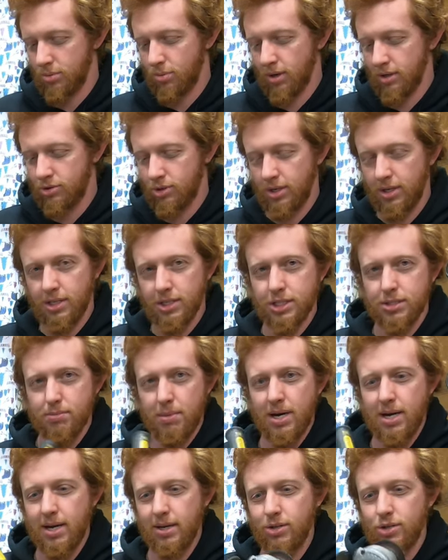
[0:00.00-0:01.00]
which is
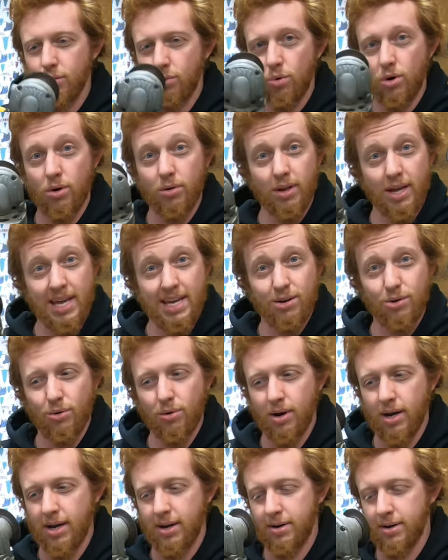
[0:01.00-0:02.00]
my DeWalt angle
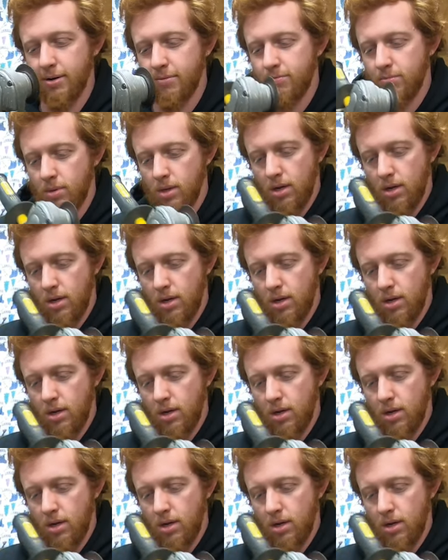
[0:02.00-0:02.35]
grinder.